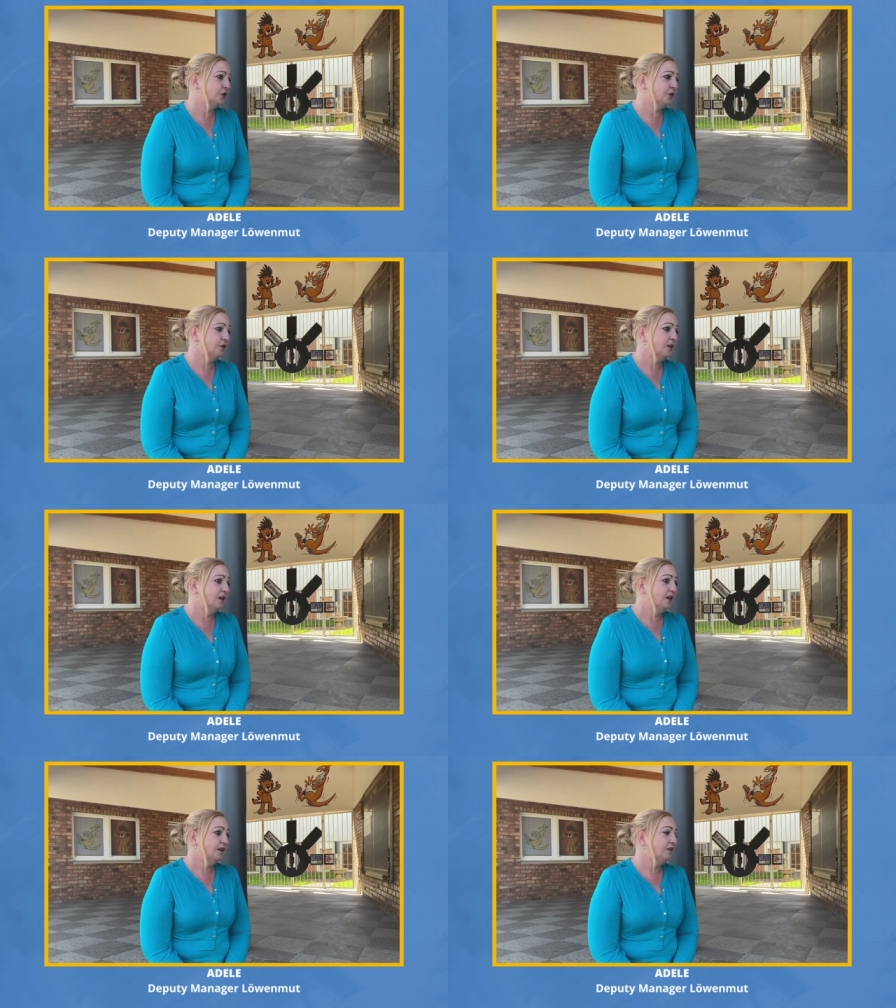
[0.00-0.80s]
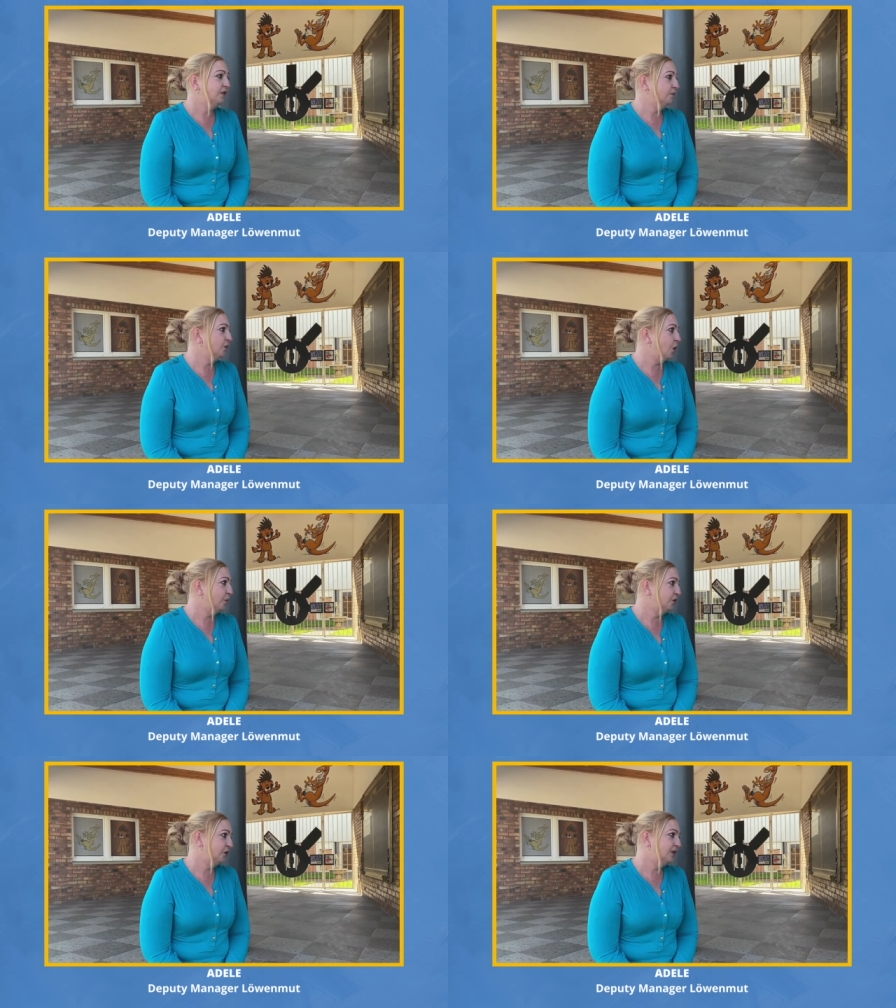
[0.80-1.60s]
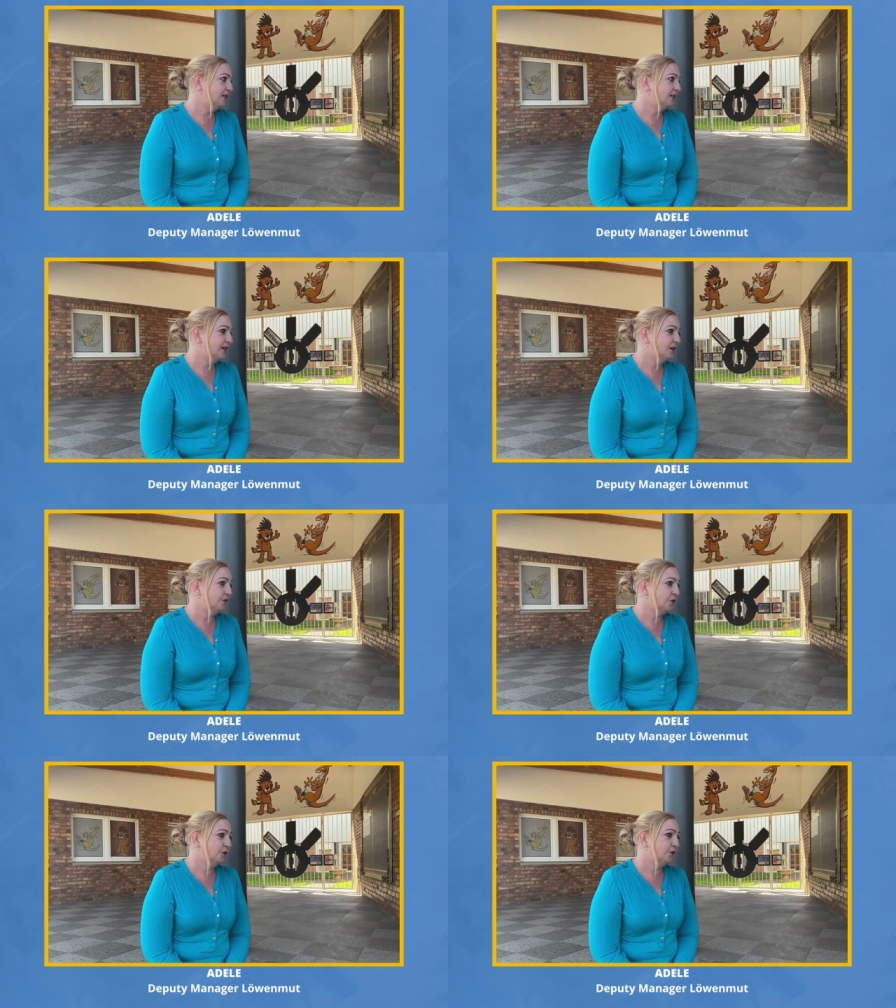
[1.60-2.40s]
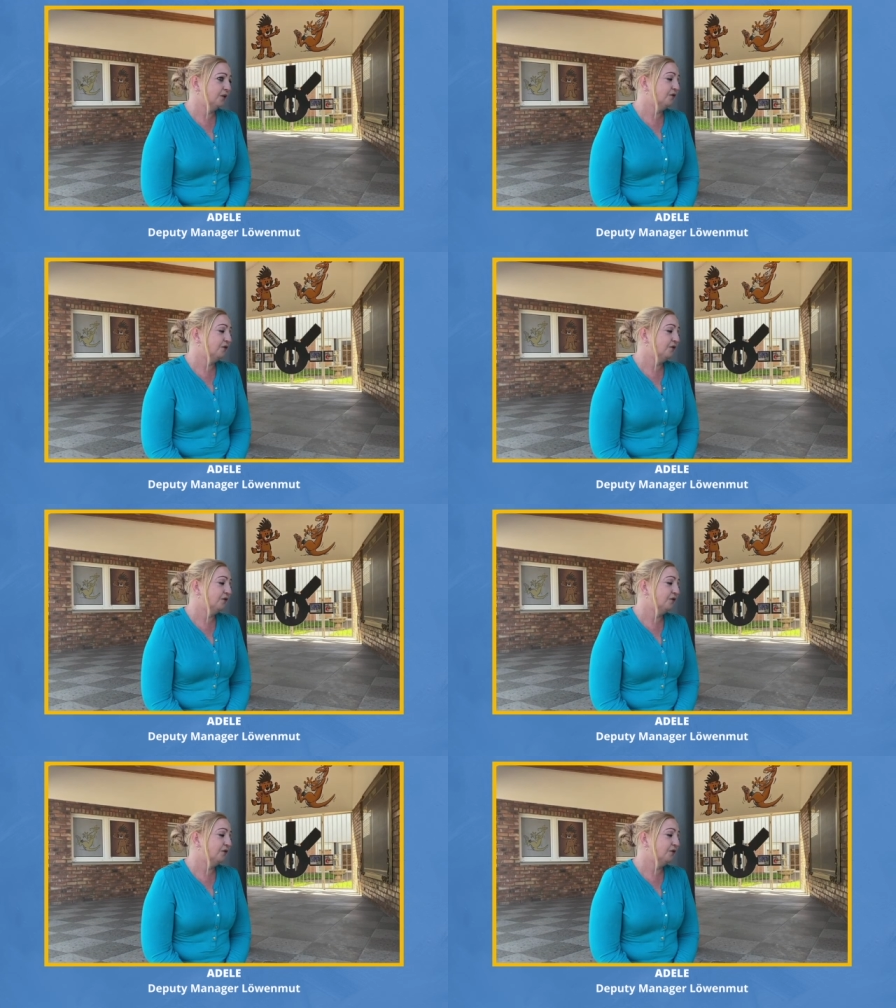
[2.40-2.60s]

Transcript: and to give them the opportunity to